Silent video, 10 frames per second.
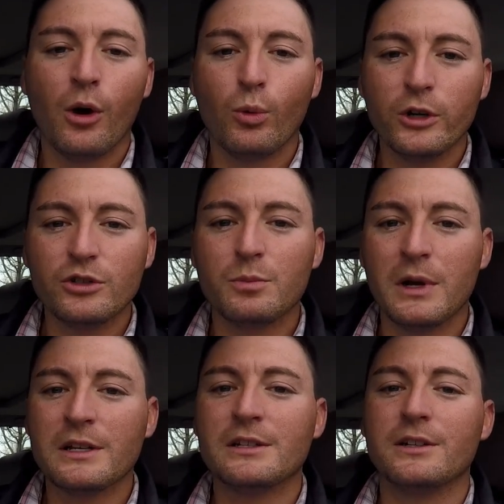which
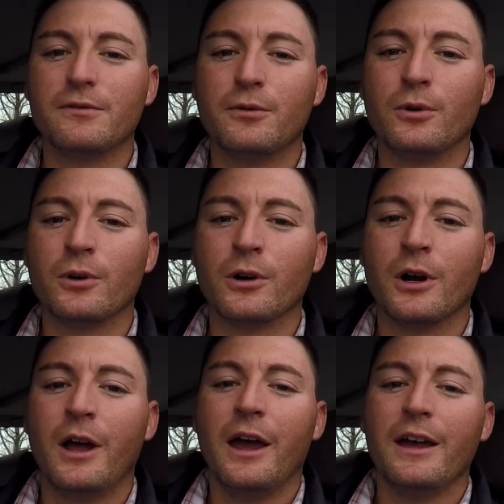makes it for
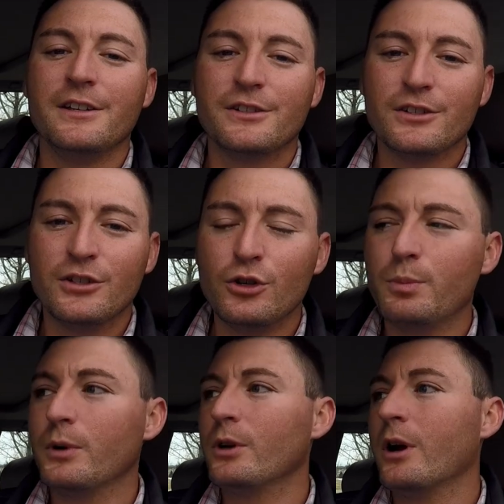a
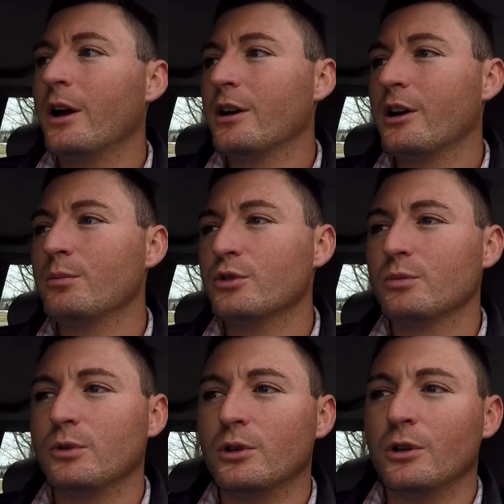super
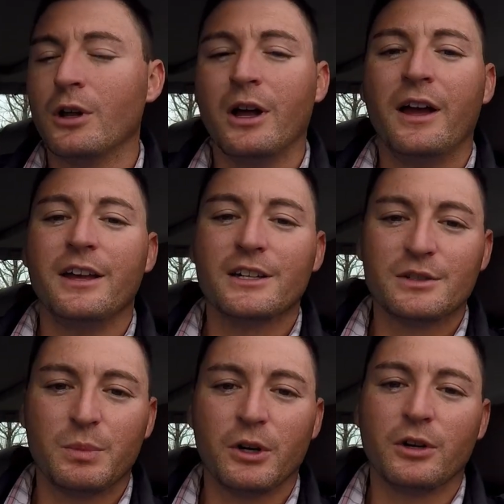comfortable
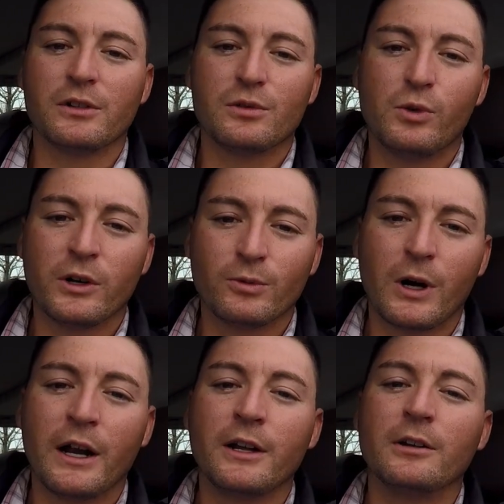experience when
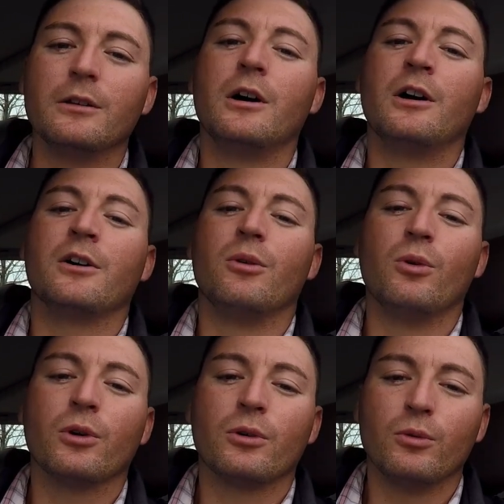riding along
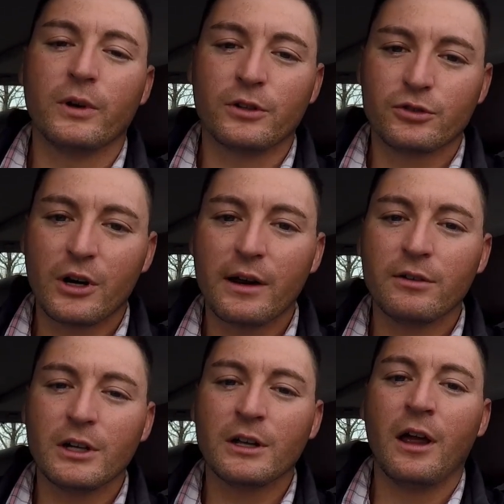or when driving.